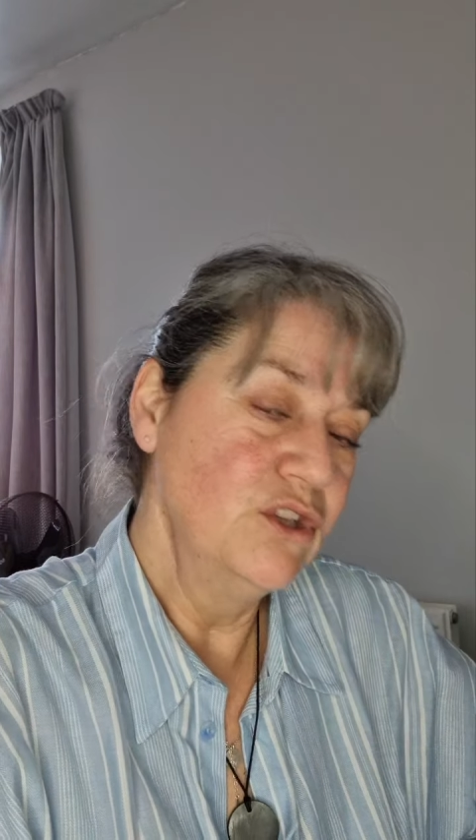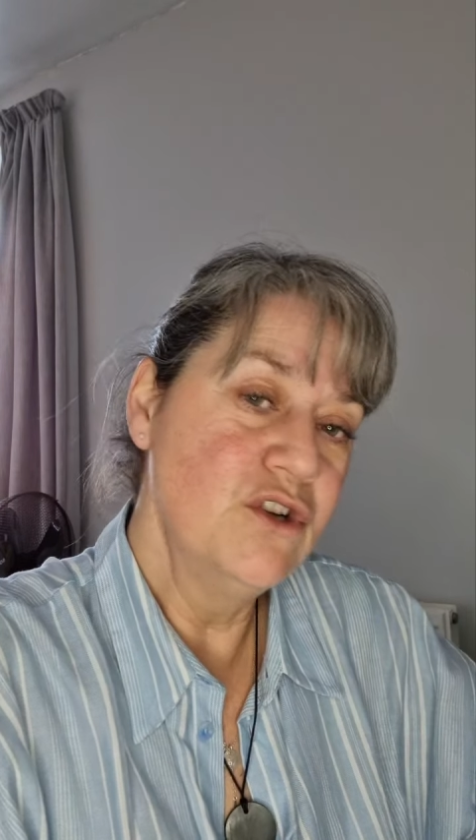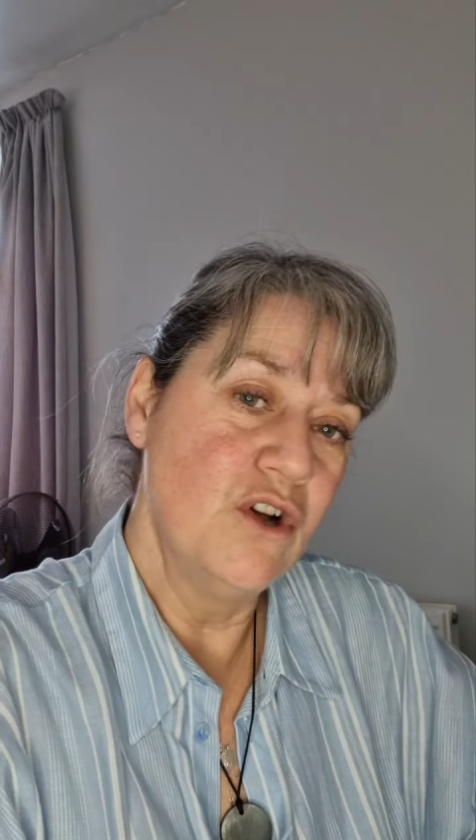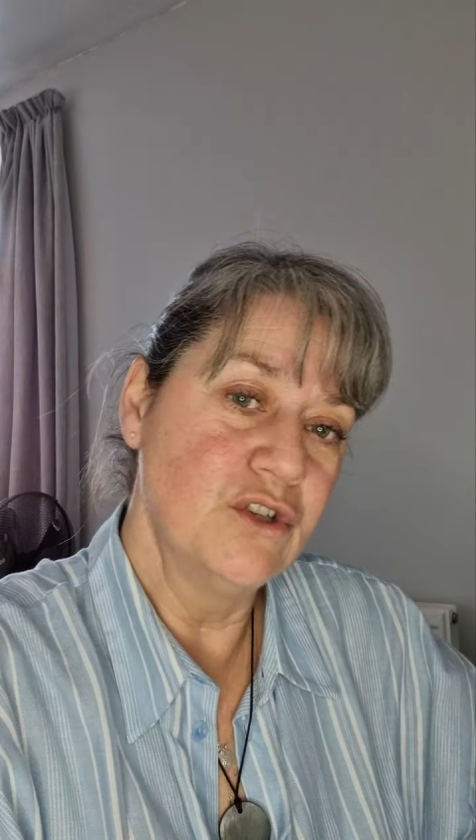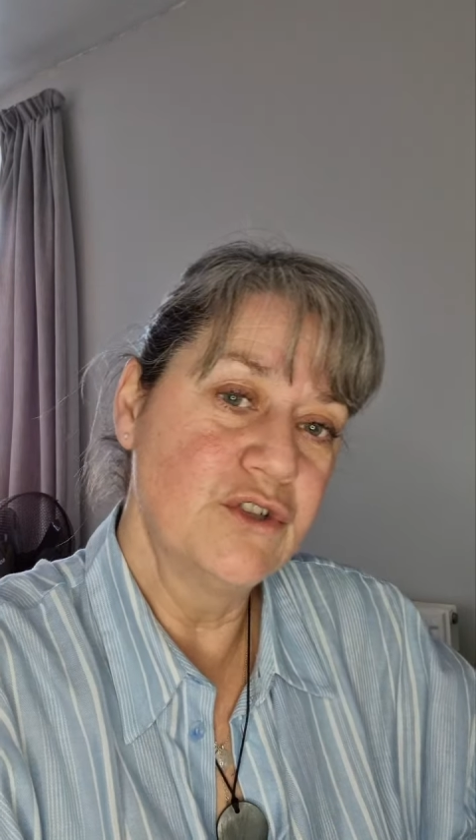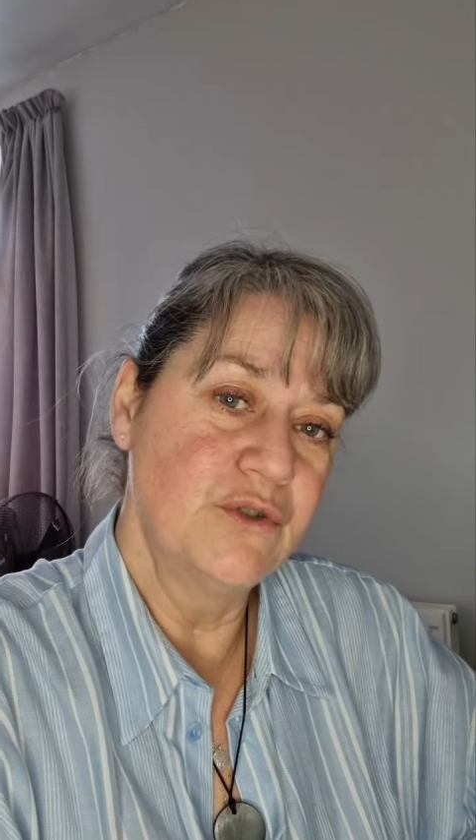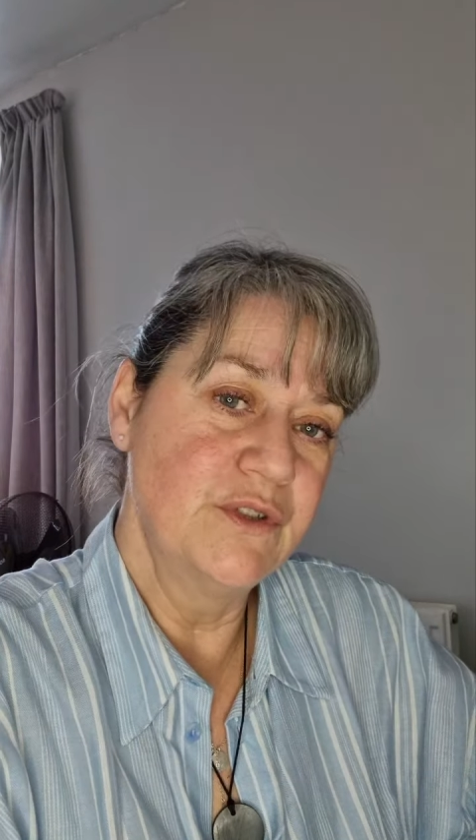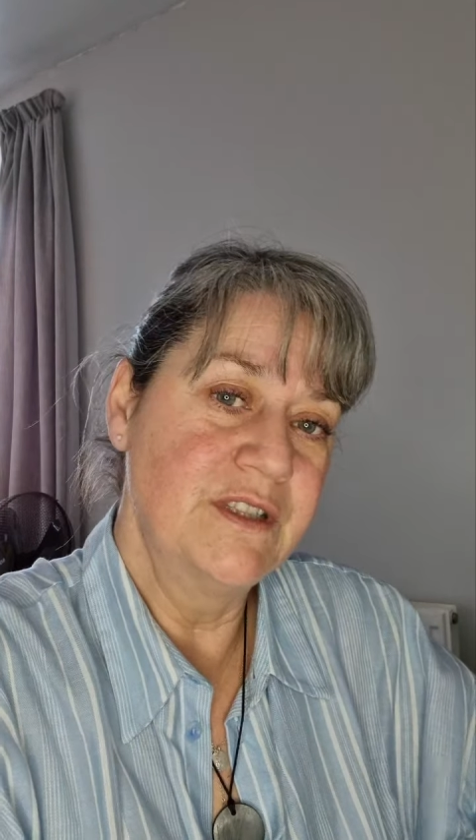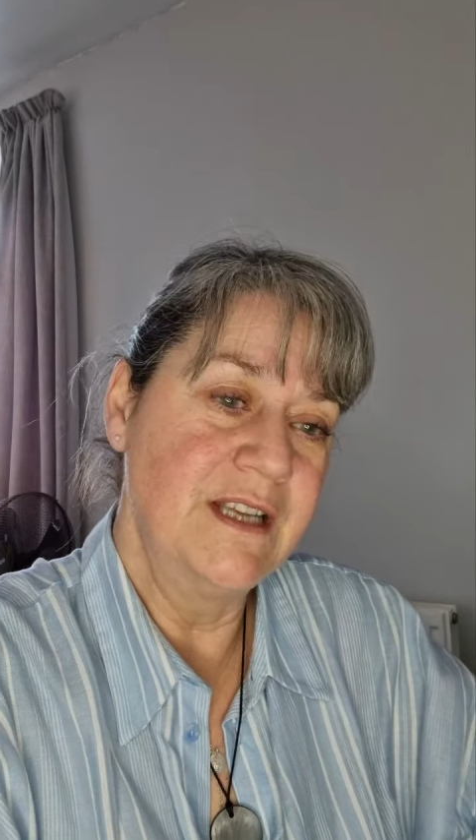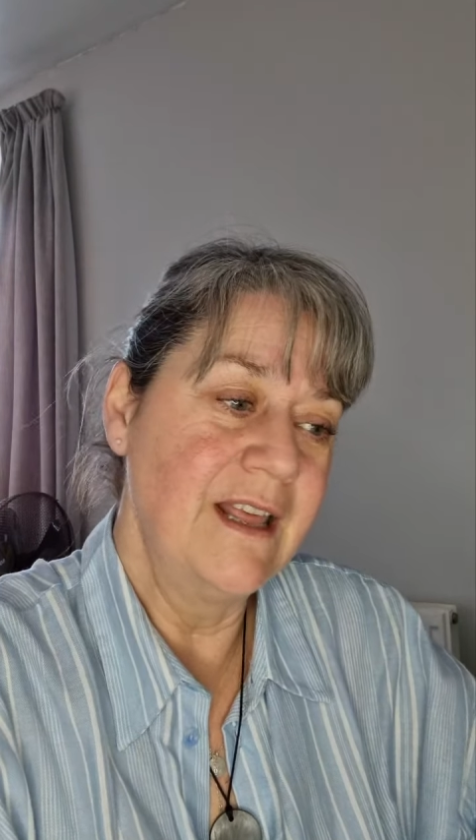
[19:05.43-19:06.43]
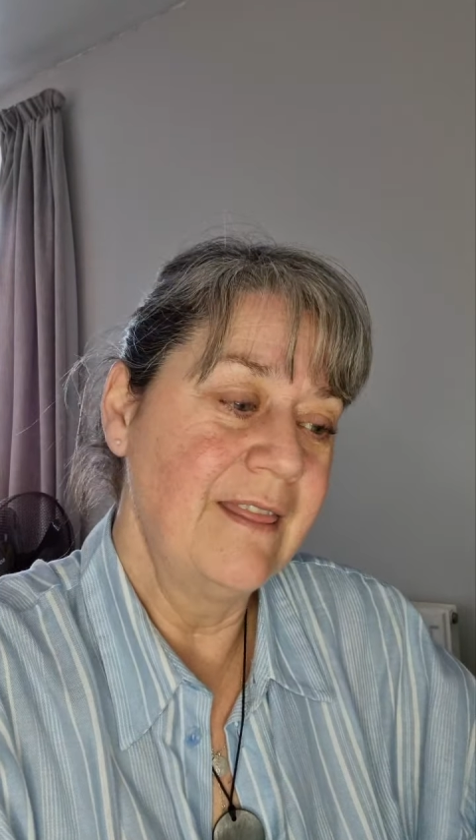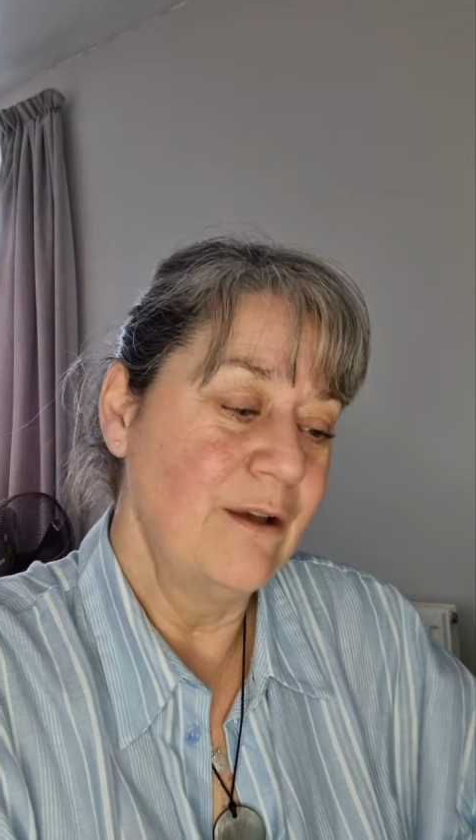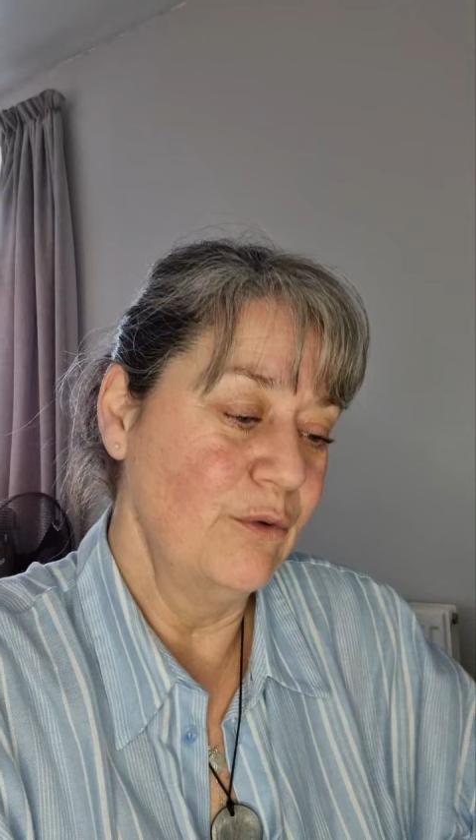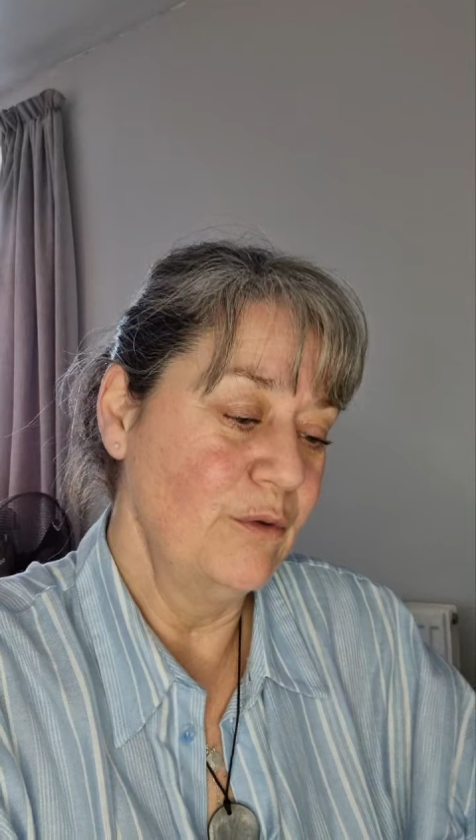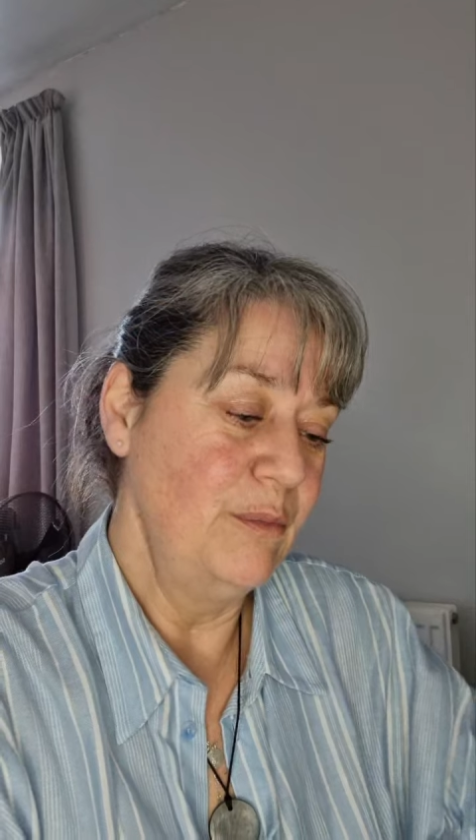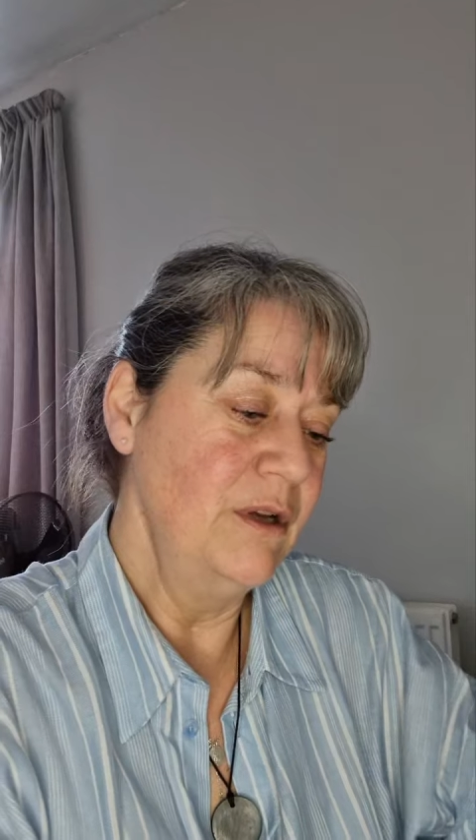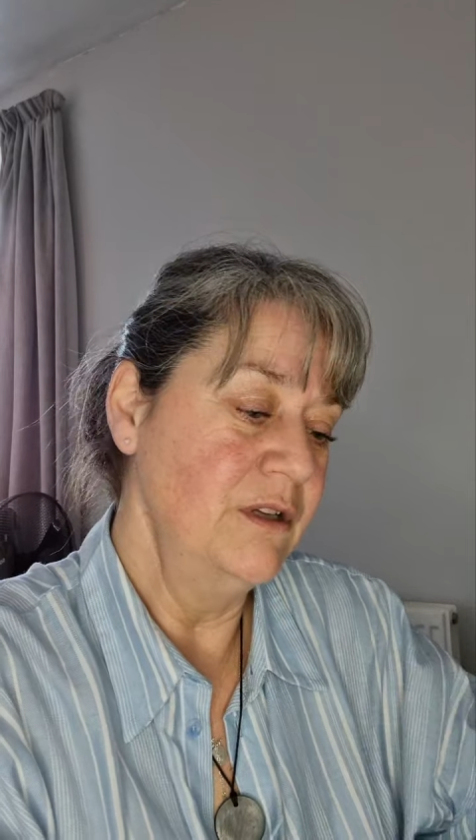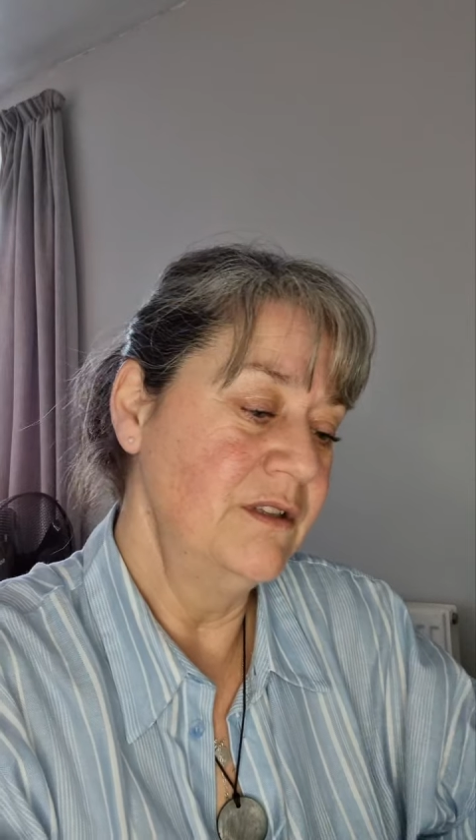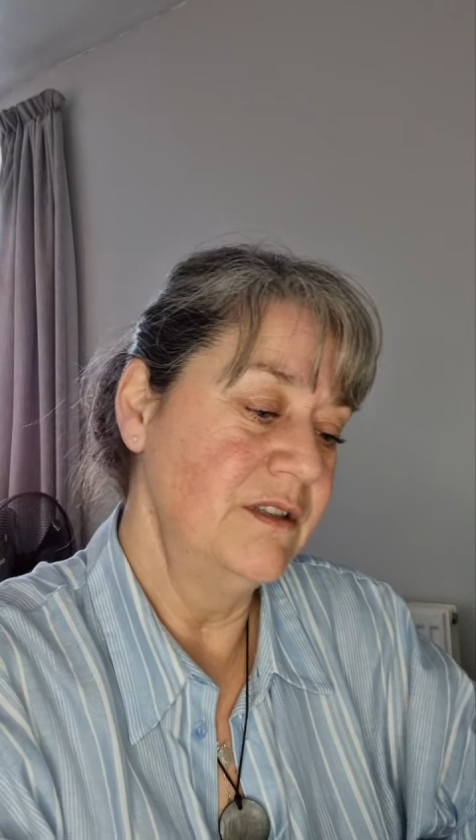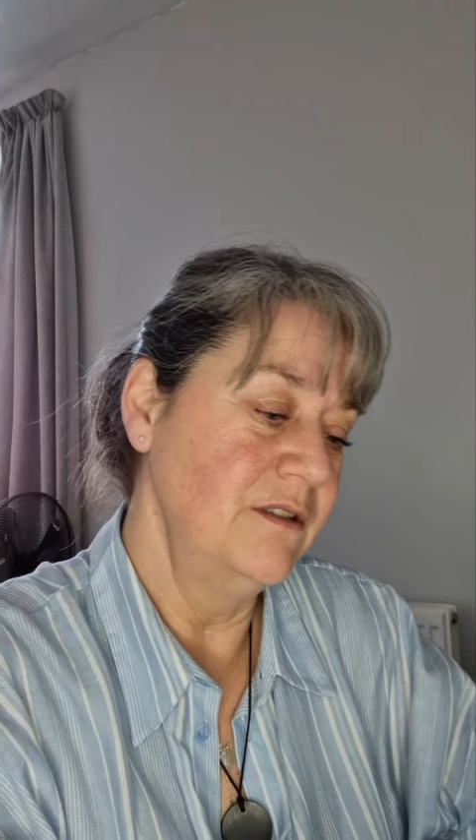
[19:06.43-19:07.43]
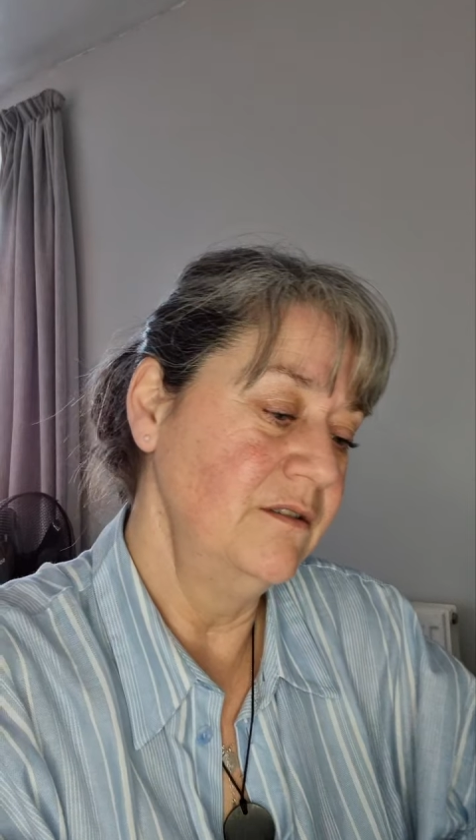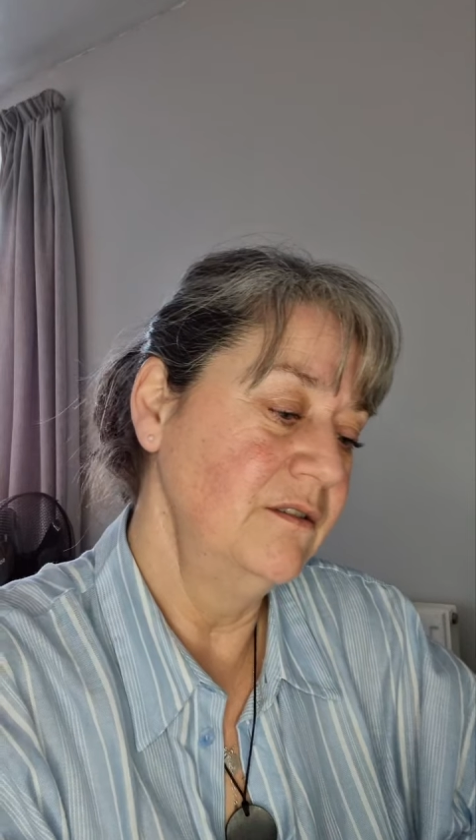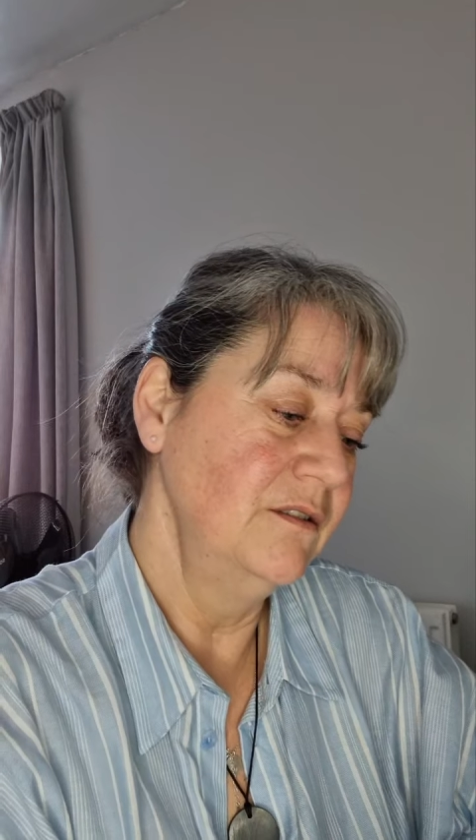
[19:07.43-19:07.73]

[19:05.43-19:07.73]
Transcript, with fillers: not trusting that other person